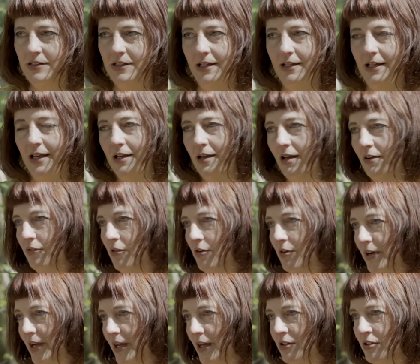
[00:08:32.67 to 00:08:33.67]
and they can
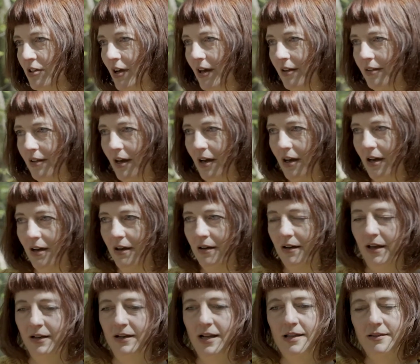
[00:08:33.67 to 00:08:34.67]
warn each other.
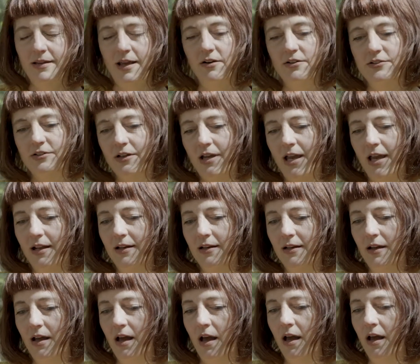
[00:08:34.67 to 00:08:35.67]
They also
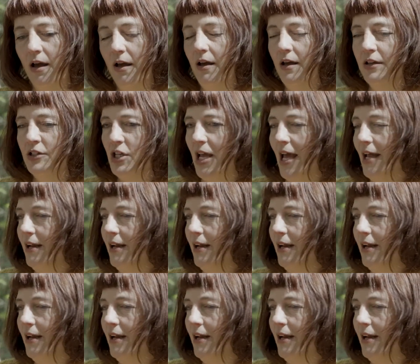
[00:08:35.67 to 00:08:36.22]
can share